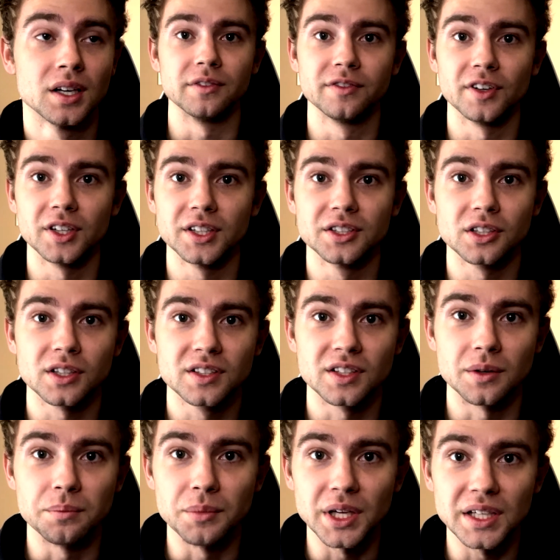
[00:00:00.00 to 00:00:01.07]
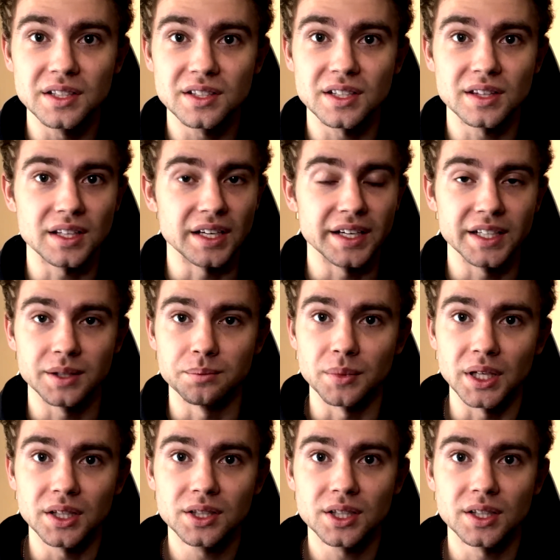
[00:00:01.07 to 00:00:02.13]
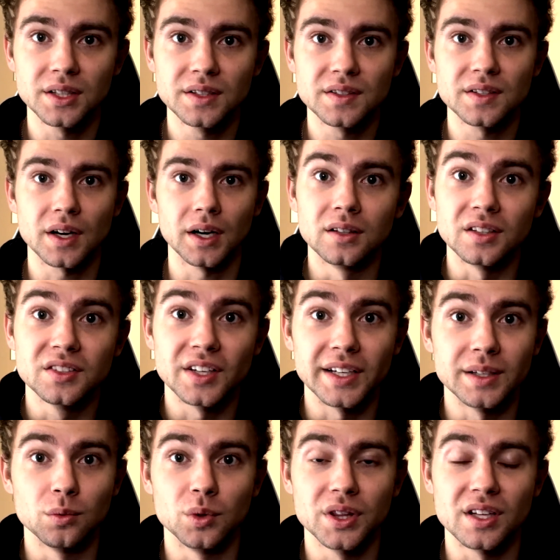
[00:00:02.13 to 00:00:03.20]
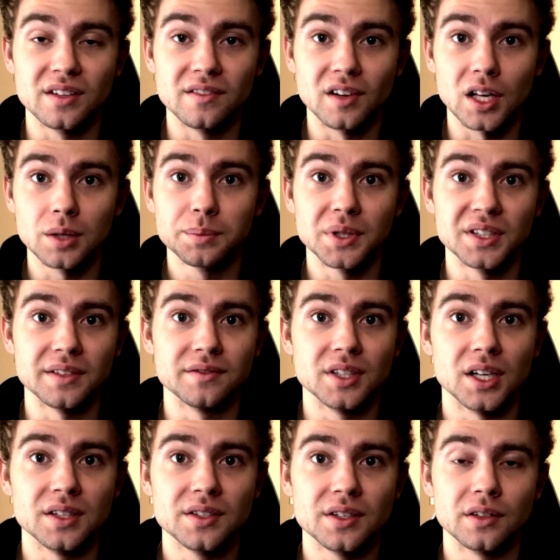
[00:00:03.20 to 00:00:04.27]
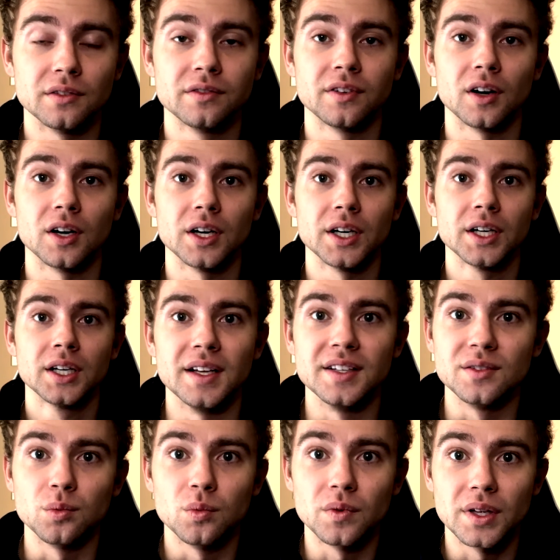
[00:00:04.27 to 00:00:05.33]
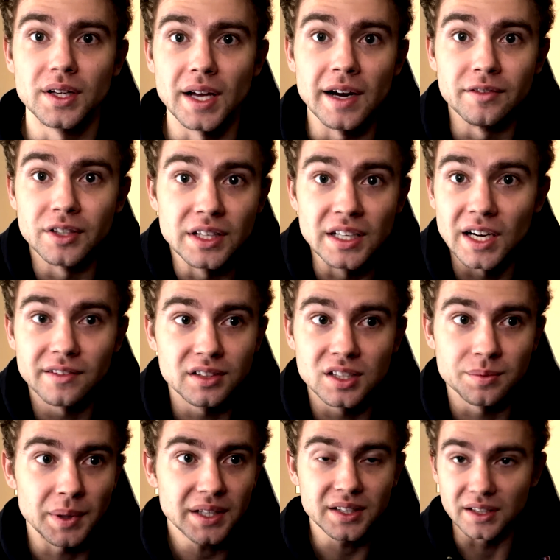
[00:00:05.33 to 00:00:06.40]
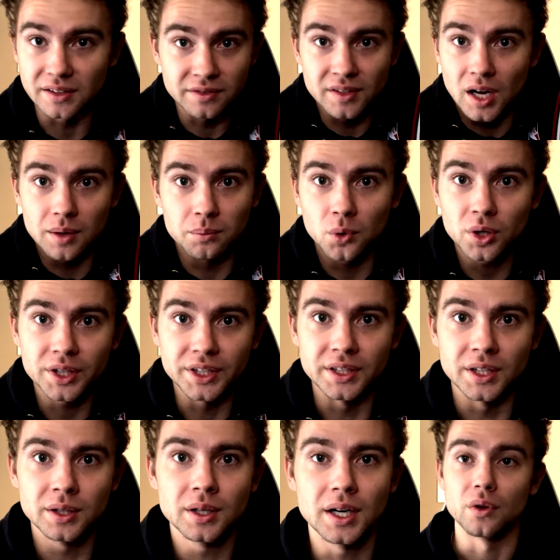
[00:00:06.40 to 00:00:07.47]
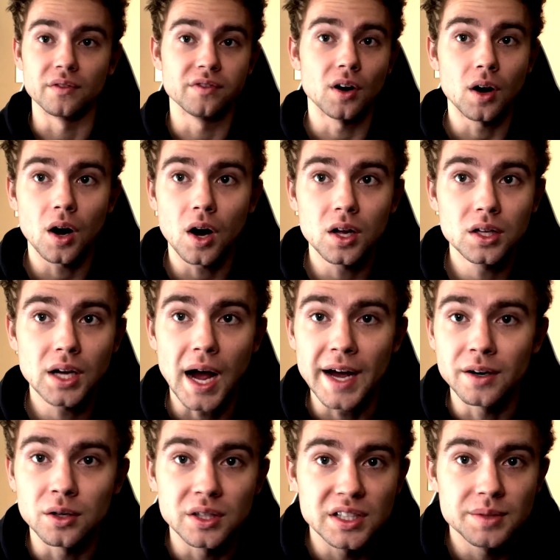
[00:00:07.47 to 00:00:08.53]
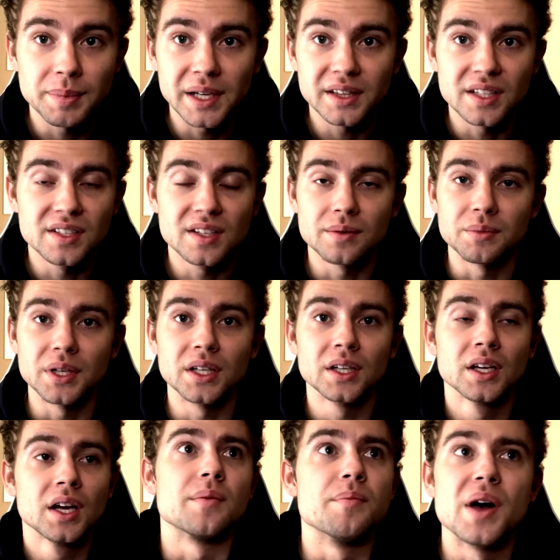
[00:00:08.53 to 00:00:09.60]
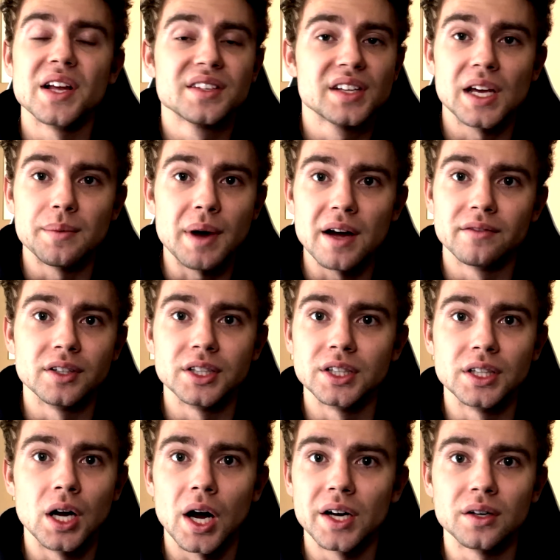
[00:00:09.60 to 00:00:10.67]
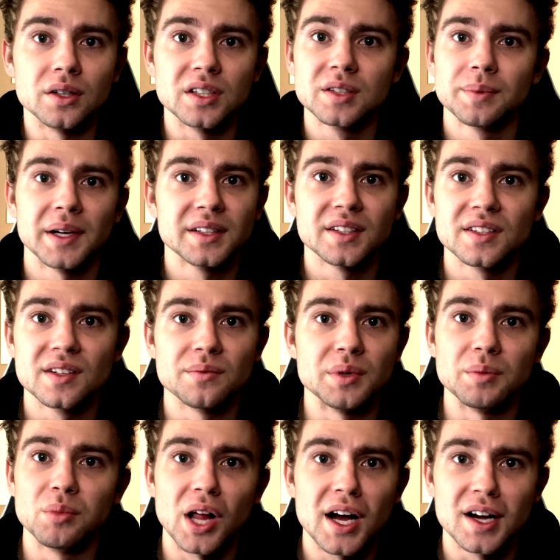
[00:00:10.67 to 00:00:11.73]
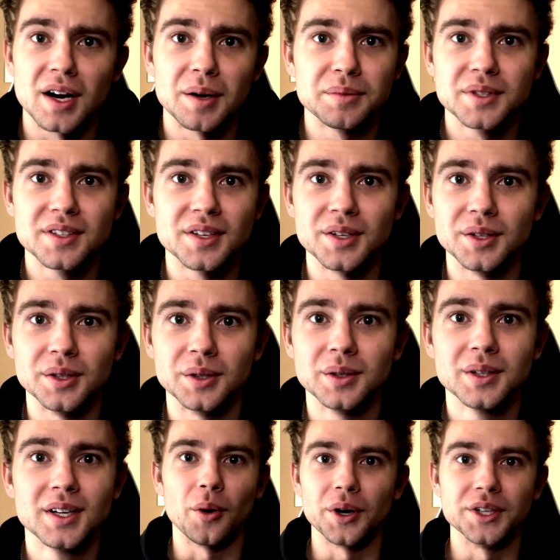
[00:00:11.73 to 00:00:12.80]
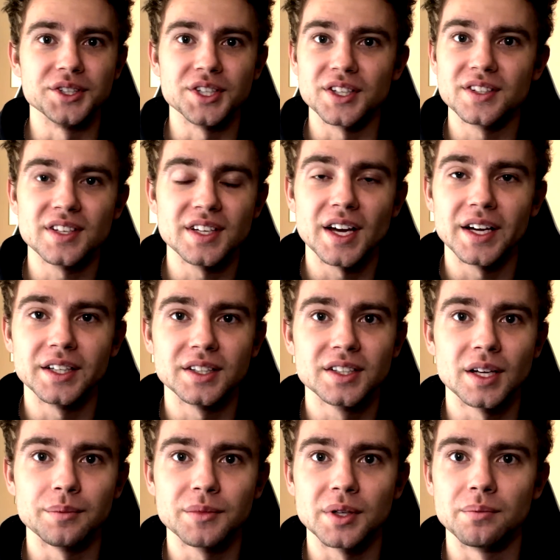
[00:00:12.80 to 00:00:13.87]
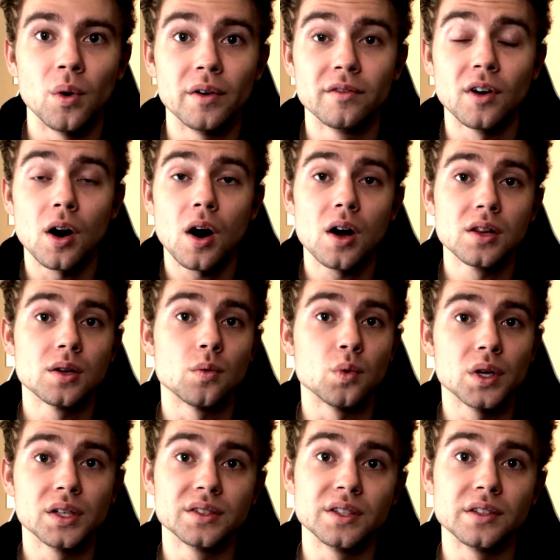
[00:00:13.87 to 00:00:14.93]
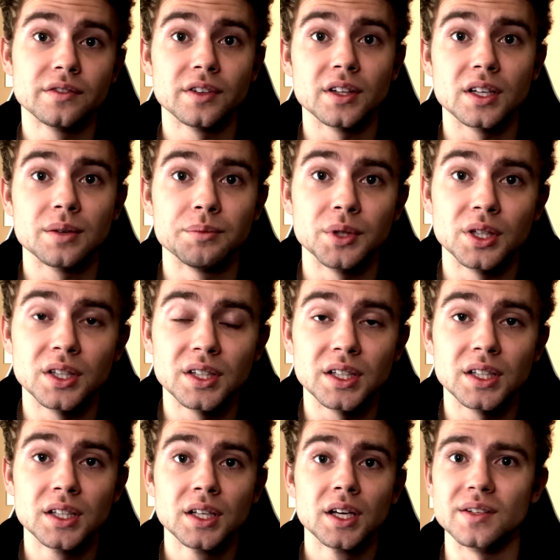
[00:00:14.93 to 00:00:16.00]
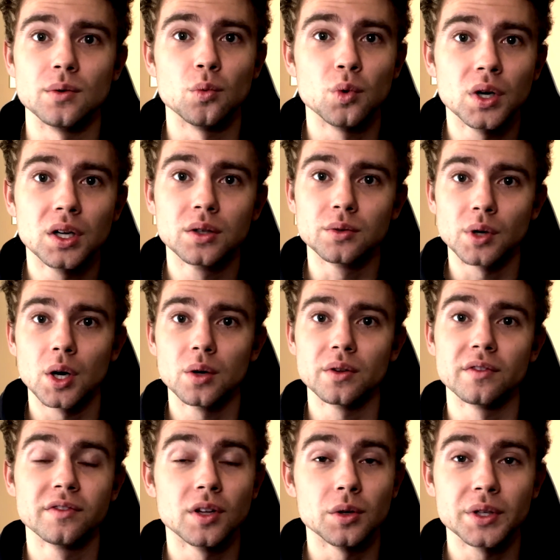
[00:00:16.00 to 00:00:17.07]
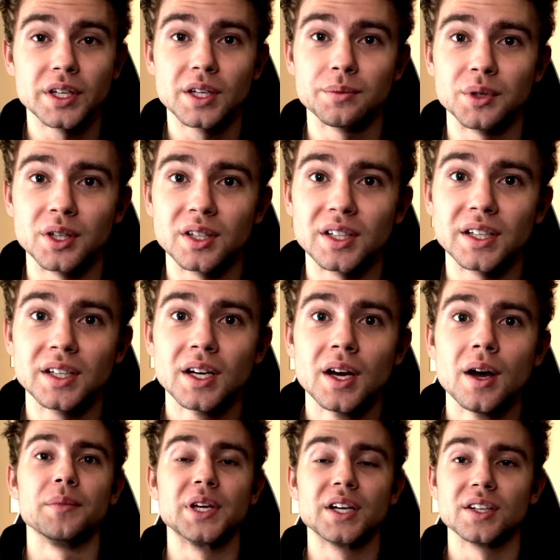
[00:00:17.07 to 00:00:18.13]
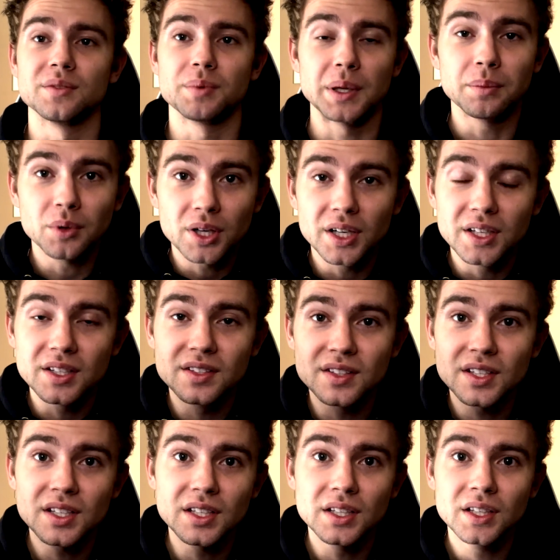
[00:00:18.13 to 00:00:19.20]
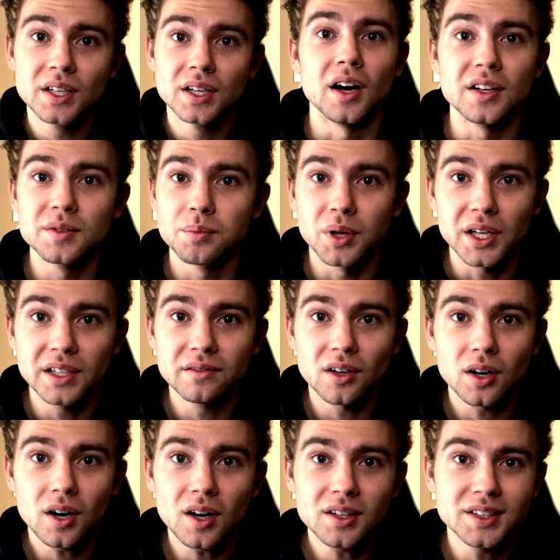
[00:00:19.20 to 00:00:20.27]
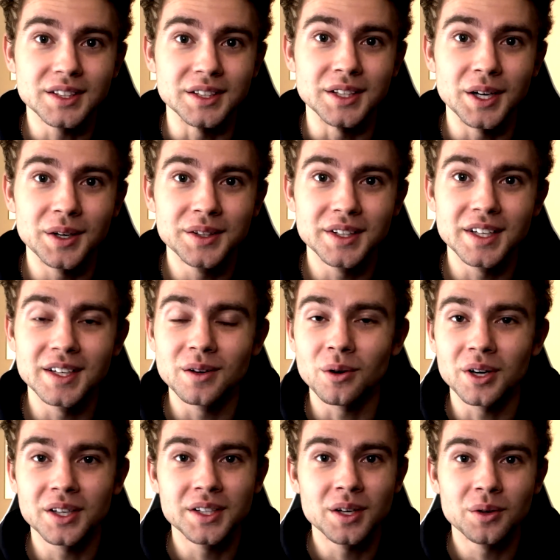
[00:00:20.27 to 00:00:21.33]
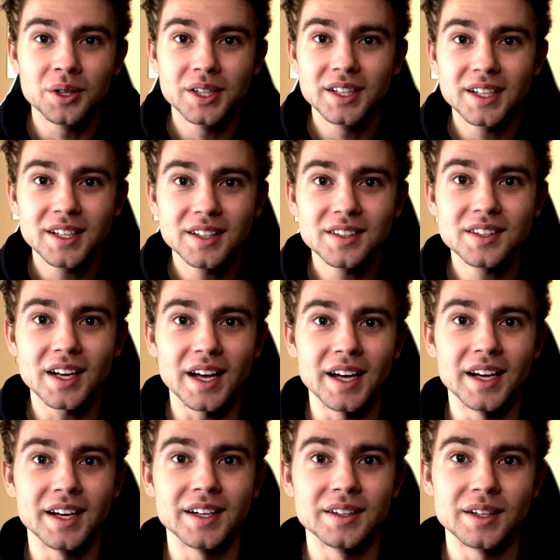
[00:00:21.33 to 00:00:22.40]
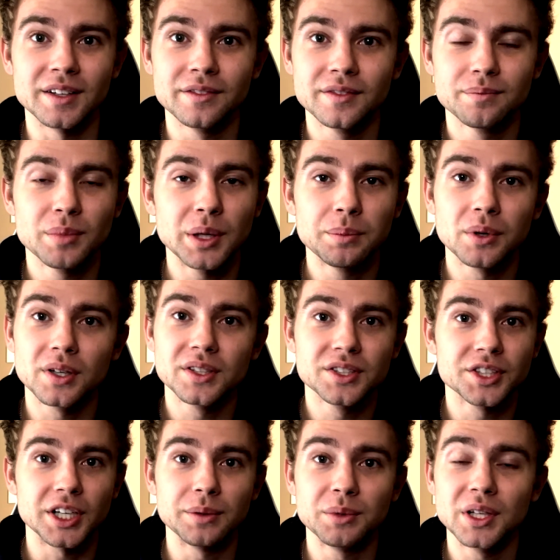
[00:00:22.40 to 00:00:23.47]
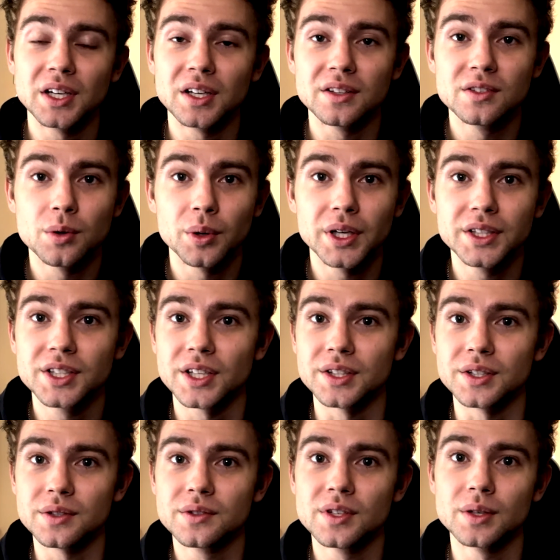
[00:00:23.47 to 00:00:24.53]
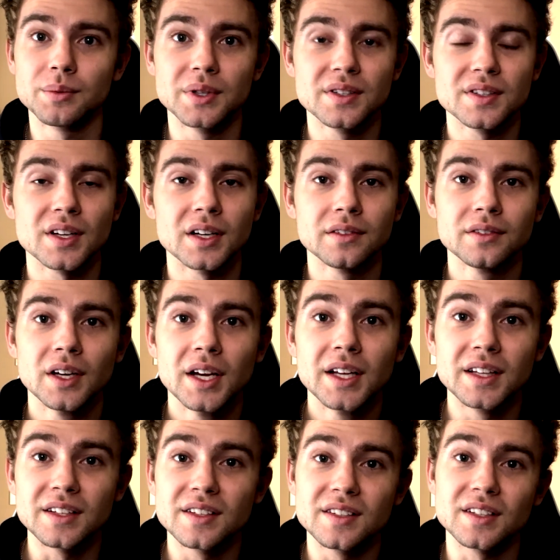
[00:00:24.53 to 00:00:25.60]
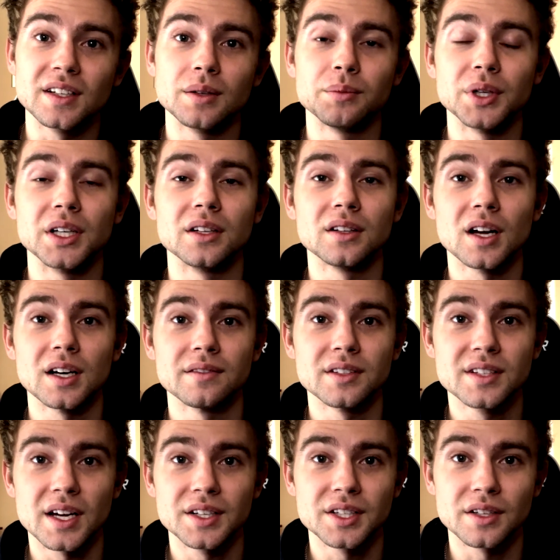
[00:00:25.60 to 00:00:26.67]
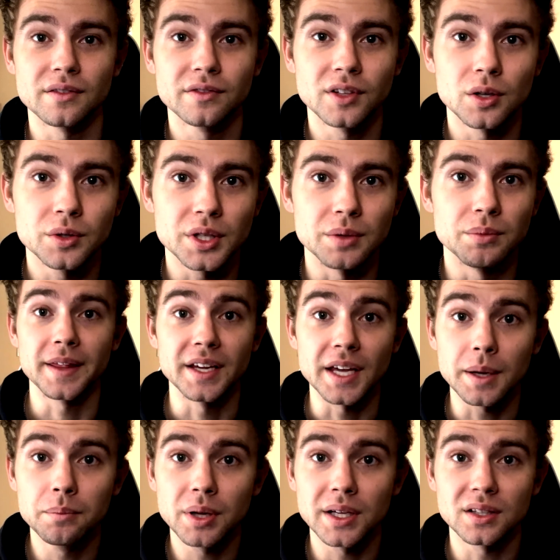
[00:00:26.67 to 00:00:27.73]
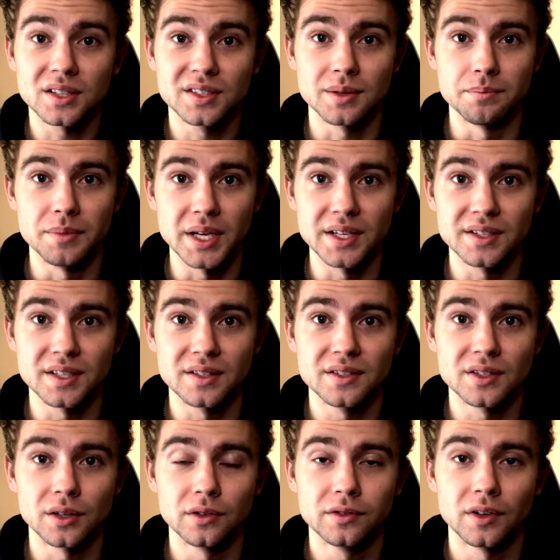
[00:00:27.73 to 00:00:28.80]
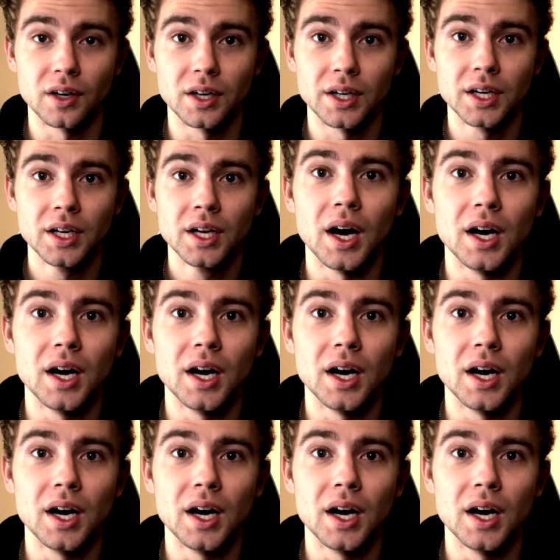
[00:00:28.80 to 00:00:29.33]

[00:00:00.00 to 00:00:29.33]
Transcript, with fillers: The footage looks amazing, the animations. Looks like what the developers have done so far is everything I've expected, if not more, you know? With Valhalla, I don't expect this to be the best game ever, you know? I don't expect this to be Black Ops two or G T A or something. What Valhalla will do for the community is it will grow the Floki community, because people are gonna see us playing Valhalla, you know, and they're gonna wanna know what it is. And if people are streaming it on Twitch and YouTube and stuff, this is gonna bring a lot of attention to Floki. The gameplay looks amazing so far.